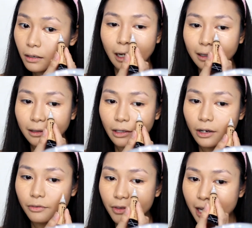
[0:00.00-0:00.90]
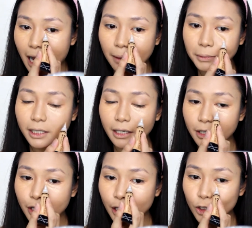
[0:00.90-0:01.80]
I love the
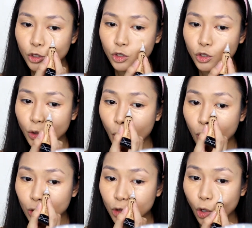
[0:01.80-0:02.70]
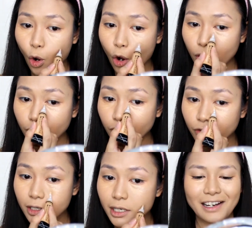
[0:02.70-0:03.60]
applicator. It's so
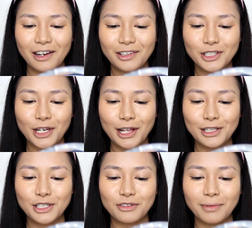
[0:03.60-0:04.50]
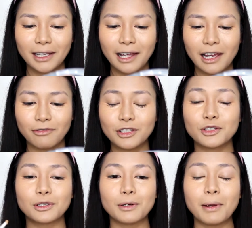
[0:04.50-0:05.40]
soft. And now the challenge of my life is
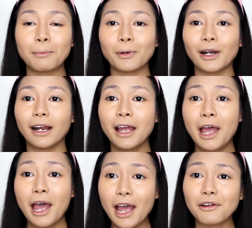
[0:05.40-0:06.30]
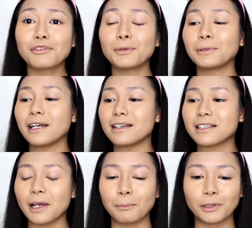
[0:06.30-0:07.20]
to remember every
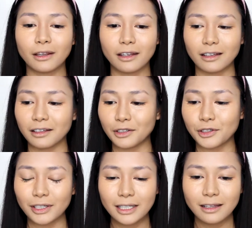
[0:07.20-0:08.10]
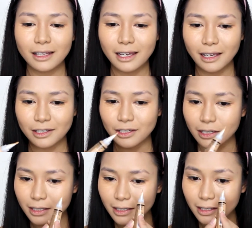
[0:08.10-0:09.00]
place I put the green thing and
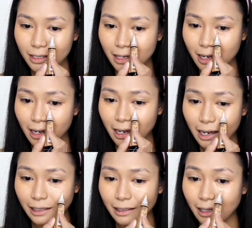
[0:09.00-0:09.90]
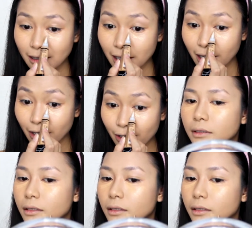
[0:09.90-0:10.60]
just add that there.